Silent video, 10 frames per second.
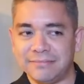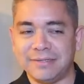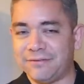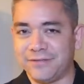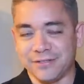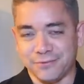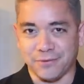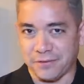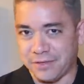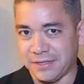if it's
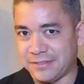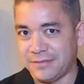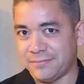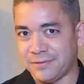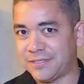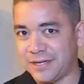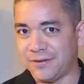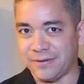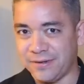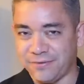worth it,
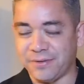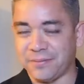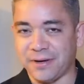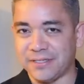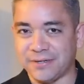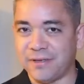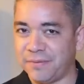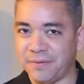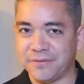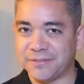particularly for the price. I'll
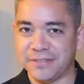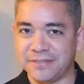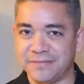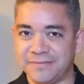keep you posted.